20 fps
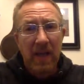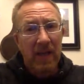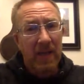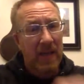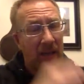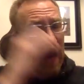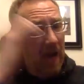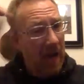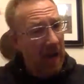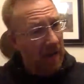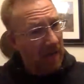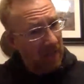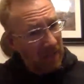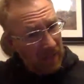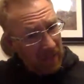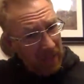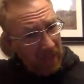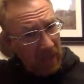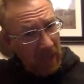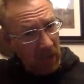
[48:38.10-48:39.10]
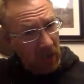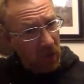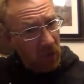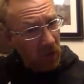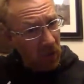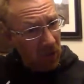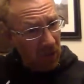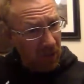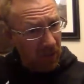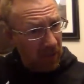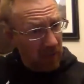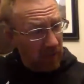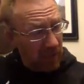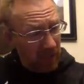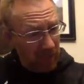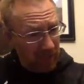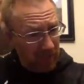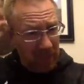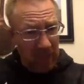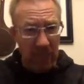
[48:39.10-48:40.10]
yeah, I think it could
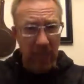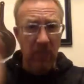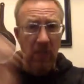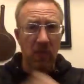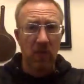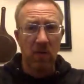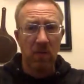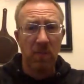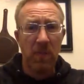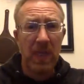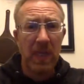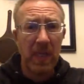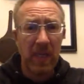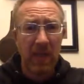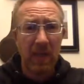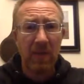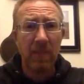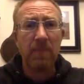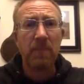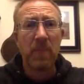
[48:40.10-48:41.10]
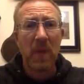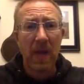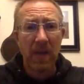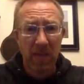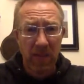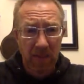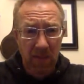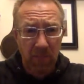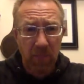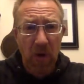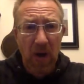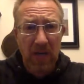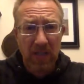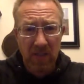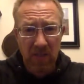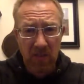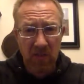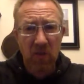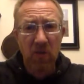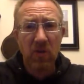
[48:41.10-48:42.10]
continue to be, I think the
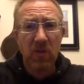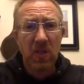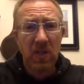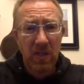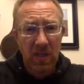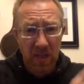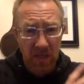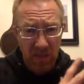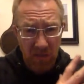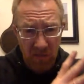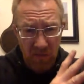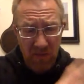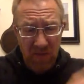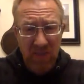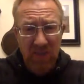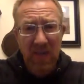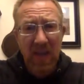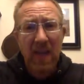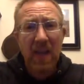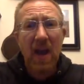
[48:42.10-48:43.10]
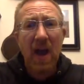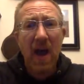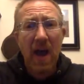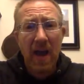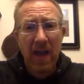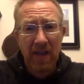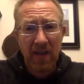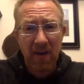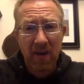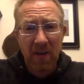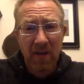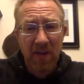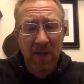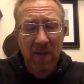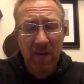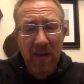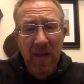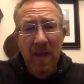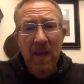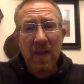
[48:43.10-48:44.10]
prices could continue to stay high on it.
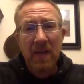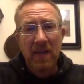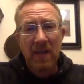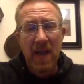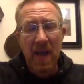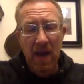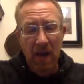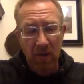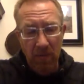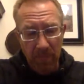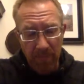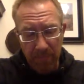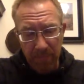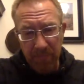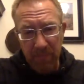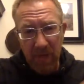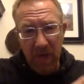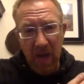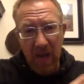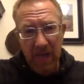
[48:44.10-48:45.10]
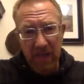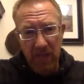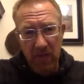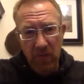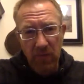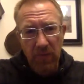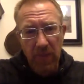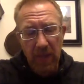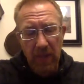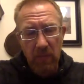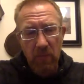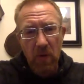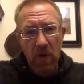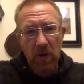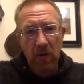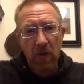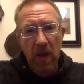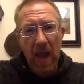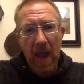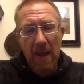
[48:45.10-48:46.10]
Now, I do think what
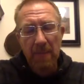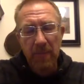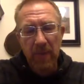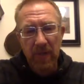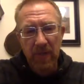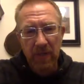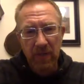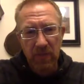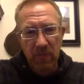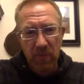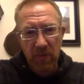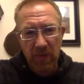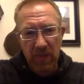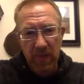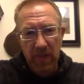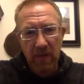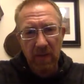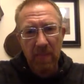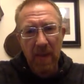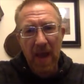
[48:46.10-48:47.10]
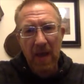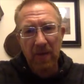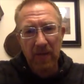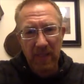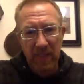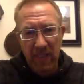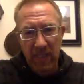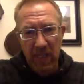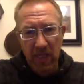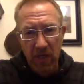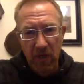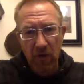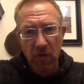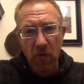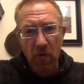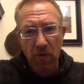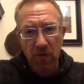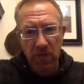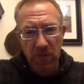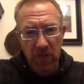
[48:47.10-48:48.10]
will happen is within about a year
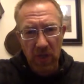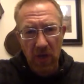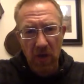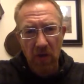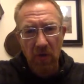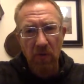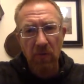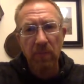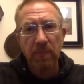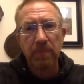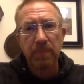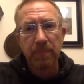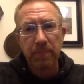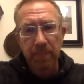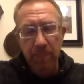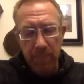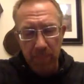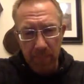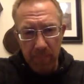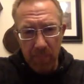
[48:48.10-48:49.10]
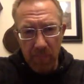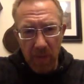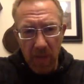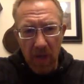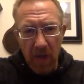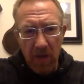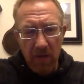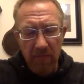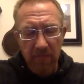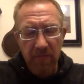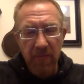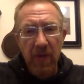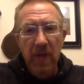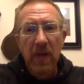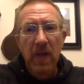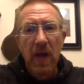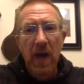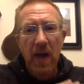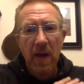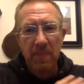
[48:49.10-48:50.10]
or so of
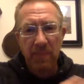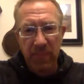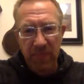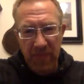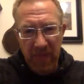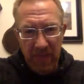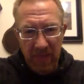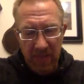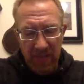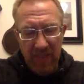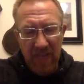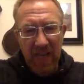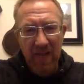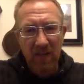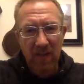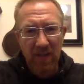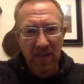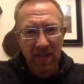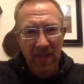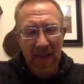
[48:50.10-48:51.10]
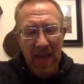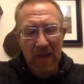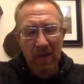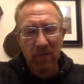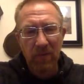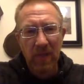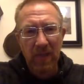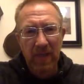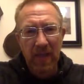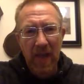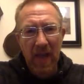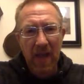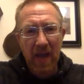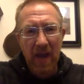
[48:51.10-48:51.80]
things settling down, like